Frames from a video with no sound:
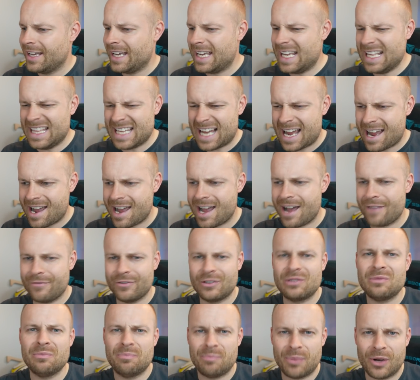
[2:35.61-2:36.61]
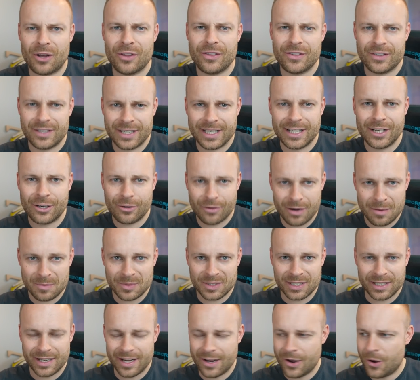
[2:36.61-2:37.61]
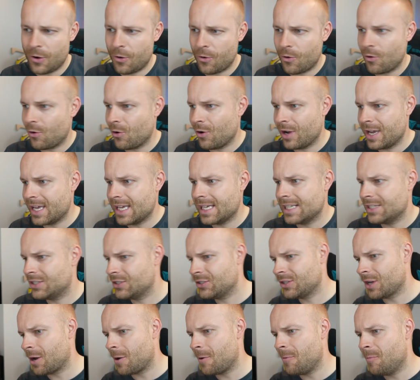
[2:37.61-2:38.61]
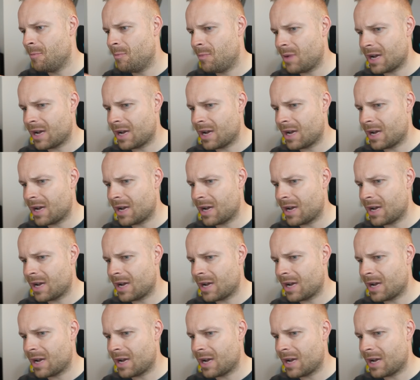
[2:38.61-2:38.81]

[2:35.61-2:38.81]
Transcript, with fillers: either haven't bothered encrypting it or it is so